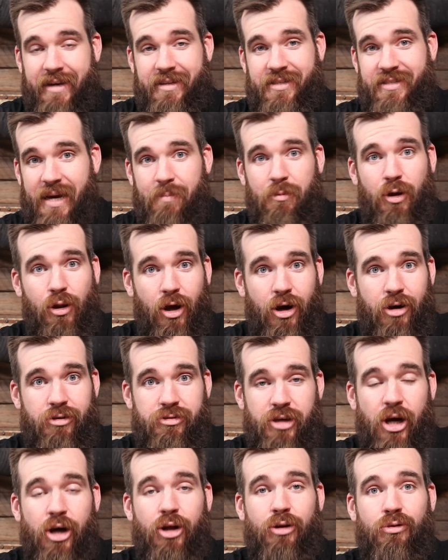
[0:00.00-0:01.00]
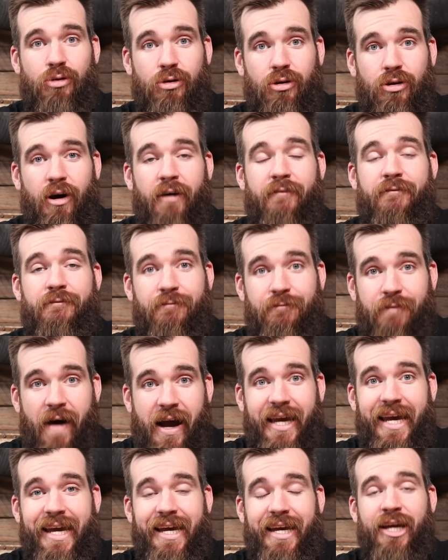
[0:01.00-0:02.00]
And some clothes look
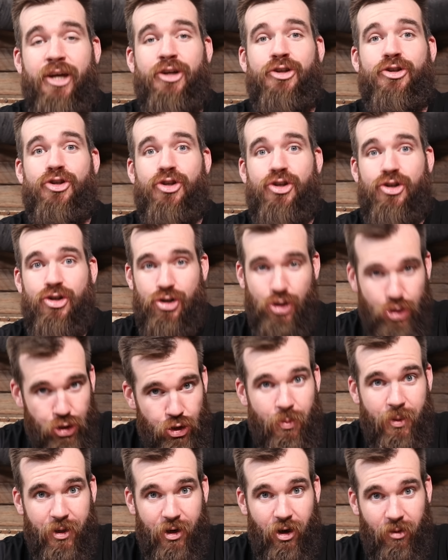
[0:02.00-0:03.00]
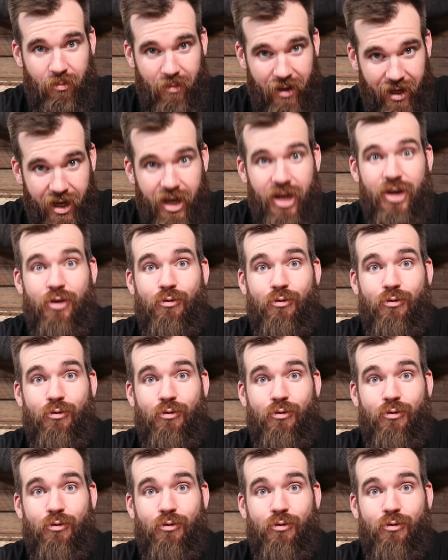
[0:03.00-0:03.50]
fucking stupid on me.